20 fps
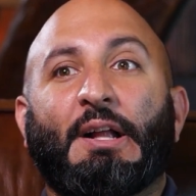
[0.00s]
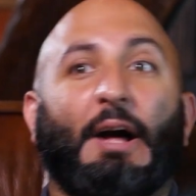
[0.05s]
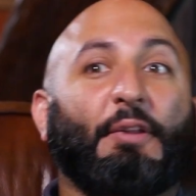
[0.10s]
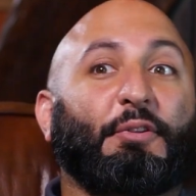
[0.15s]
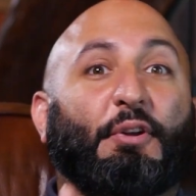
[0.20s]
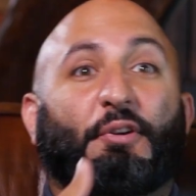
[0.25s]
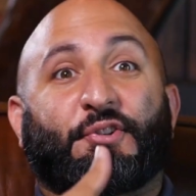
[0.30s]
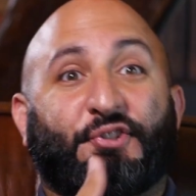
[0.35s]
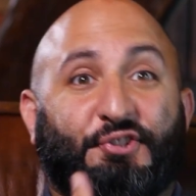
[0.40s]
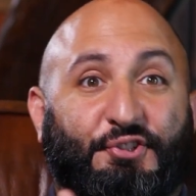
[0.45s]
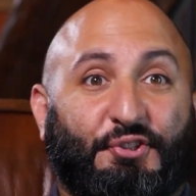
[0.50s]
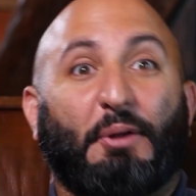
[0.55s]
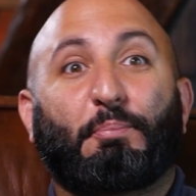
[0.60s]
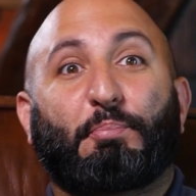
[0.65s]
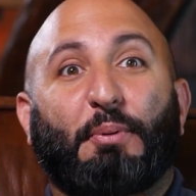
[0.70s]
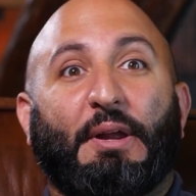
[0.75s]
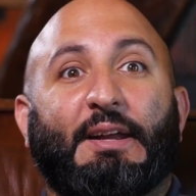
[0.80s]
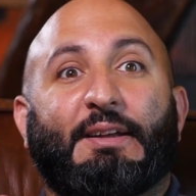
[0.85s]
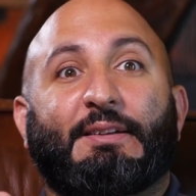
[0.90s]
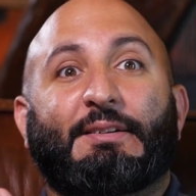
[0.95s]
and they're
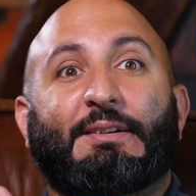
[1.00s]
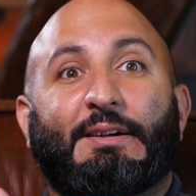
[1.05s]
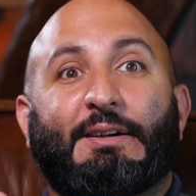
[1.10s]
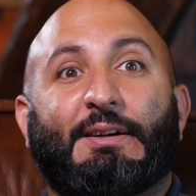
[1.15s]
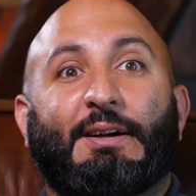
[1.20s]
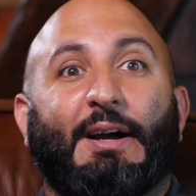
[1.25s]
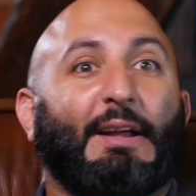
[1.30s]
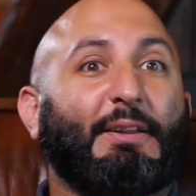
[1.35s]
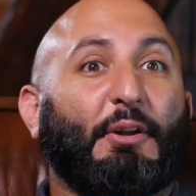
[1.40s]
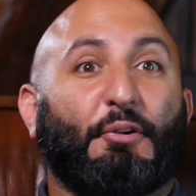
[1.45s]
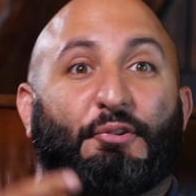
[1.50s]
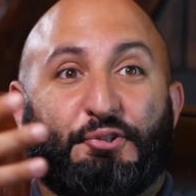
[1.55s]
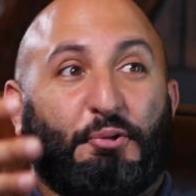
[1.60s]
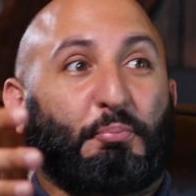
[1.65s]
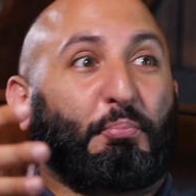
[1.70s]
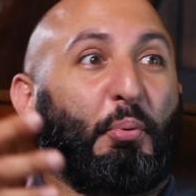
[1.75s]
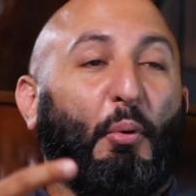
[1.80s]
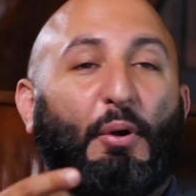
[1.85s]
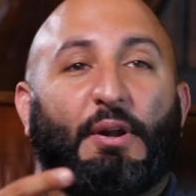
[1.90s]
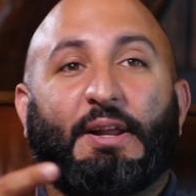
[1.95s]
slipping, and they're
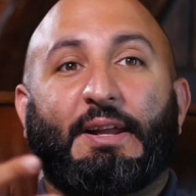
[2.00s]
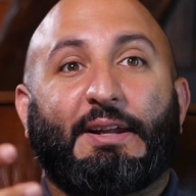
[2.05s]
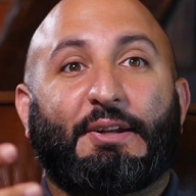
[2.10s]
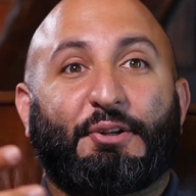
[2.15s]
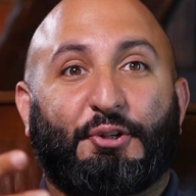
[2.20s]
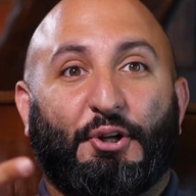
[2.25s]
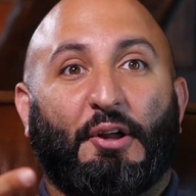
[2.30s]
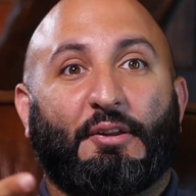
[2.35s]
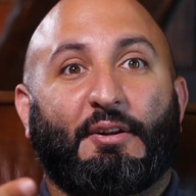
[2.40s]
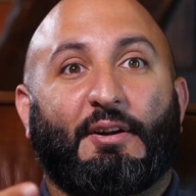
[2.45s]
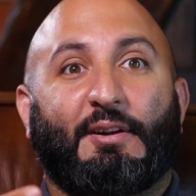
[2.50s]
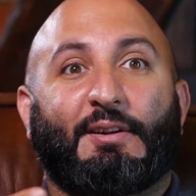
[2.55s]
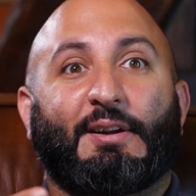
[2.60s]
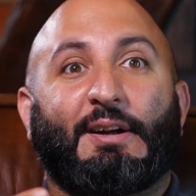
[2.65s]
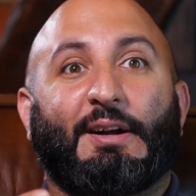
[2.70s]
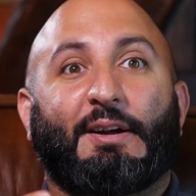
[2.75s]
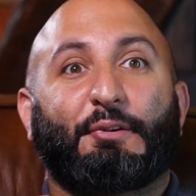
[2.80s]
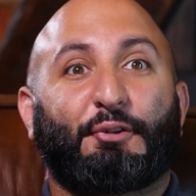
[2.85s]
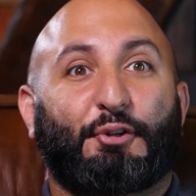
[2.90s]
supporting each other,